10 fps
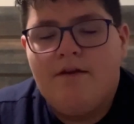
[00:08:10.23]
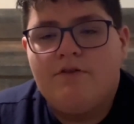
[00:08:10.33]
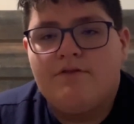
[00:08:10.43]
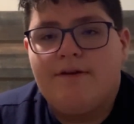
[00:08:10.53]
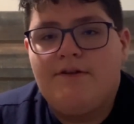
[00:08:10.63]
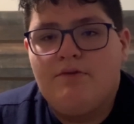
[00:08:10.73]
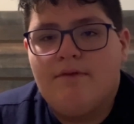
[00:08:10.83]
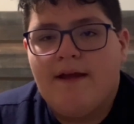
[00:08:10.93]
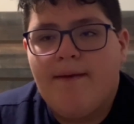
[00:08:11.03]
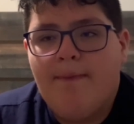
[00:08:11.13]
I do
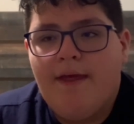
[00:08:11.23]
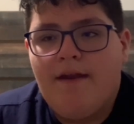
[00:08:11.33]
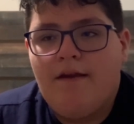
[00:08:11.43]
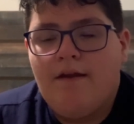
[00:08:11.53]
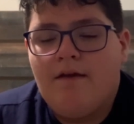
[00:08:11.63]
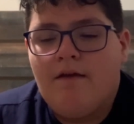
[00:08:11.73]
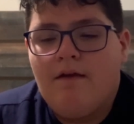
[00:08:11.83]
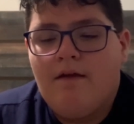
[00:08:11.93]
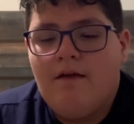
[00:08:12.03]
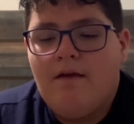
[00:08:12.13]
recommend,
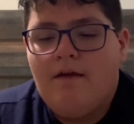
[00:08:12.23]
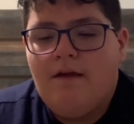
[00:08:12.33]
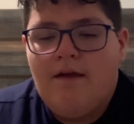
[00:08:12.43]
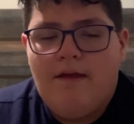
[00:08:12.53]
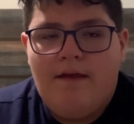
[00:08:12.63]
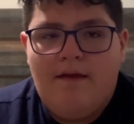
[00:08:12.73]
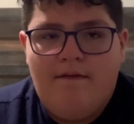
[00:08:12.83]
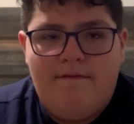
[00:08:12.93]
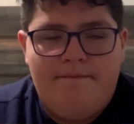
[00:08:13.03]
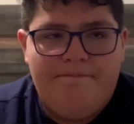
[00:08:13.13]

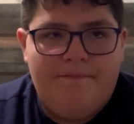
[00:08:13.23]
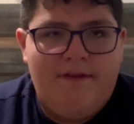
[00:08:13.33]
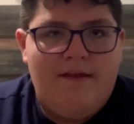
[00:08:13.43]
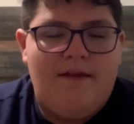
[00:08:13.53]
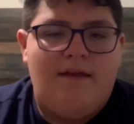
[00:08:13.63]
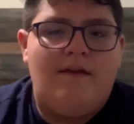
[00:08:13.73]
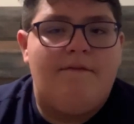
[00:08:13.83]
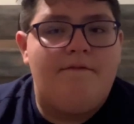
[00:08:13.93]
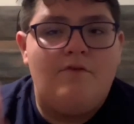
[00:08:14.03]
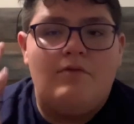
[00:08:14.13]
if
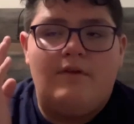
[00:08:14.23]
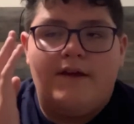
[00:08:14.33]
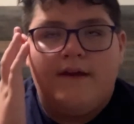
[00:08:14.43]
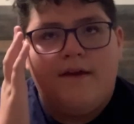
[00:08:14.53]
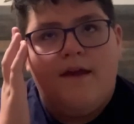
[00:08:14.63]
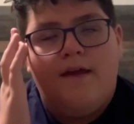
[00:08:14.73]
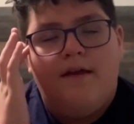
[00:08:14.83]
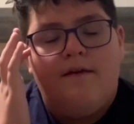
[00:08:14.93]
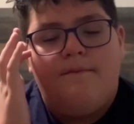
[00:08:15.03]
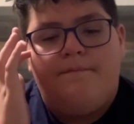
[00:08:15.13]
you like,
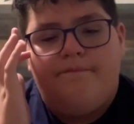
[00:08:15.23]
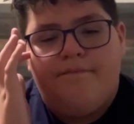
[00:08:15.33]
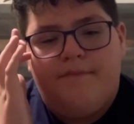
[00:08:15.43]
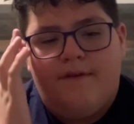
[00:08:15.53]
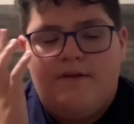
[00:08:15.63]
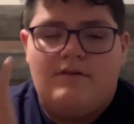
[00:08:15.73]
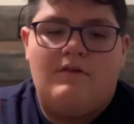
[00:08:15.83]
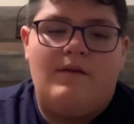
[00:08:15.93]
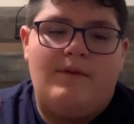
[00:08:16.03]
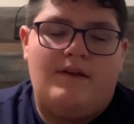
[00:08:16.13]
I do
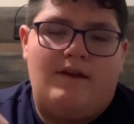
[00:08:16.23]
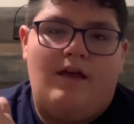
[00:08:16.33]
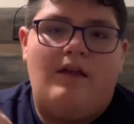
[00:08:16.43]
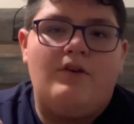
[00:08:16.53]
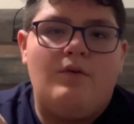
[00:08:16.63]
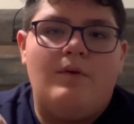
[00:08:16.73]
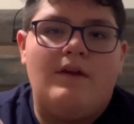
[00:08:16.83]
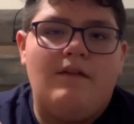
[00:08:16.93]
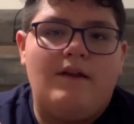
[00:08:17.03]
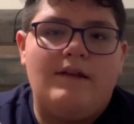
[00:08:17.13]
recommend not doing
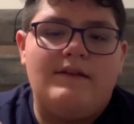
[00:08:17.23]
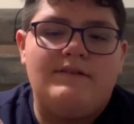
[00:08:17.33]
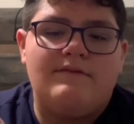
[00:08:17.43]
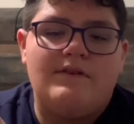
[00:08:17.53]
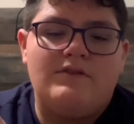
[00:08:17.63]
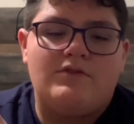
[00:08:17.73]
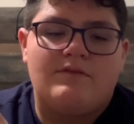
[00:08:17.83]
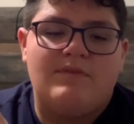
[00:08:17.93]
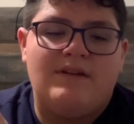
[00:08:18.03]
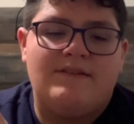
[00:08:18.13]
a lot of these things,
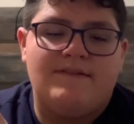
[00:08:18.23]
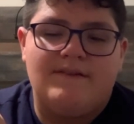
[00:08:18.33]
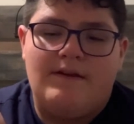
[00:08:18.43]
just because